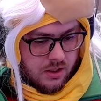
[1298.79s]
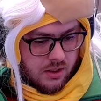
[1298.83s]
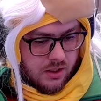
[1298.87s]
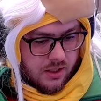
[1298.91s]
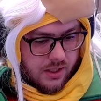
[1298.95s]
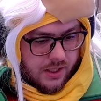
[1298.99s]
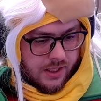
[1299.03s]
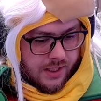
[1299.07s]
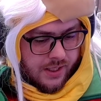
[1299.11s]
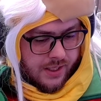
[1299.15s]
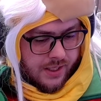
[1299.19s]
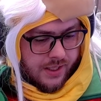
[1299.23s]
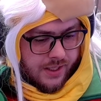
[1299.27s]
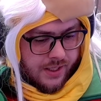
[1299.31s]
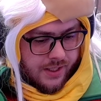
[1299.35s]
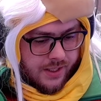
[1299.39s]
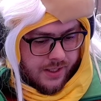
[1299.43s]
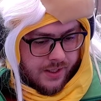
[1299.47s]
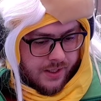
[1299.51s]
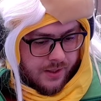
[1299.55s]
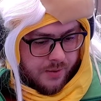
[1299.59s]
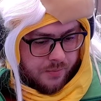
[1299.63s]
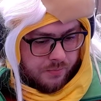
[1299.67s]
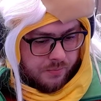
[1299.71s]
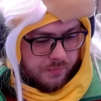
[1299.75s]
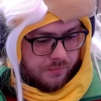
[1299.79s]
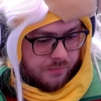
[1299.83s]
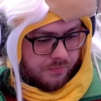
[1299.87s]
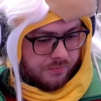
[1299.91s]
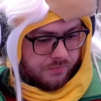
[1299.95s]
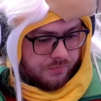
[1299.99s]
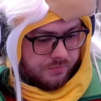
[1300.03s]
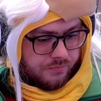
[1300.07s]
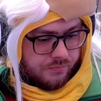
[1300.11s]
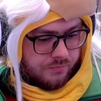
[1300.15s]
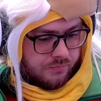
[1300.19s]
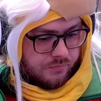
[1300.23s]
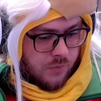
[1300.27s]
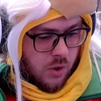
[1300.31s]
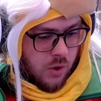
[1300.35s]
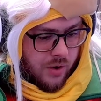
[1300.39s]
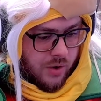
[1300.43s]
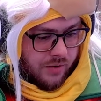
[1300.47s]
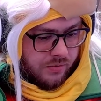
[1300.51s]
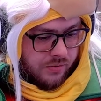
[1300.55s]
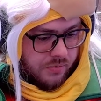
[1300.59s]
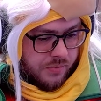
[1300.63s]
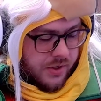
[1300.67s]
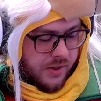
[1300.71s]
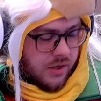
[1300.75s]
No F
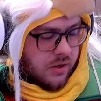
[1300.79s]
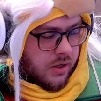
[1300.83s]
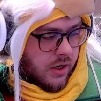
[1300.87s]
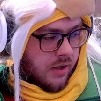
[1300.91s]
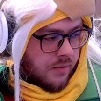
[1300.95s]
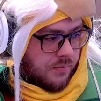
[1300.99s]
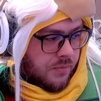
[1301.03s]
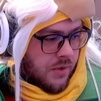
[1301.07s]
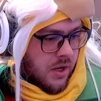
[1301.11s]
for me? Okay.